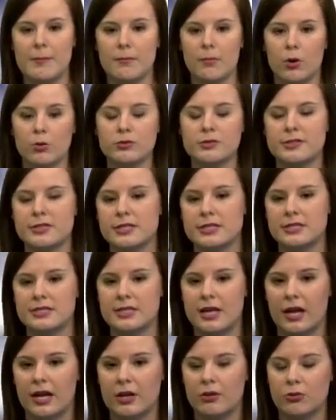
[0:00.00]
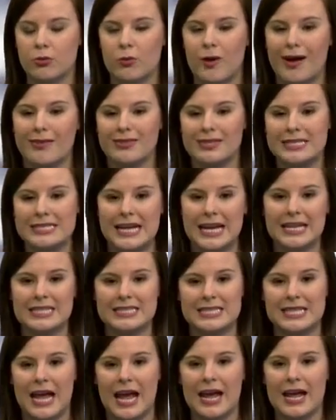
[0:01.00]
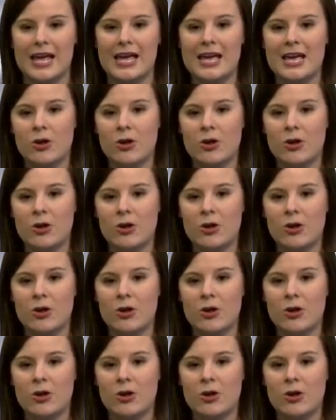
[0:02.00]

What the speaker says: mostly sunny throughout the day today,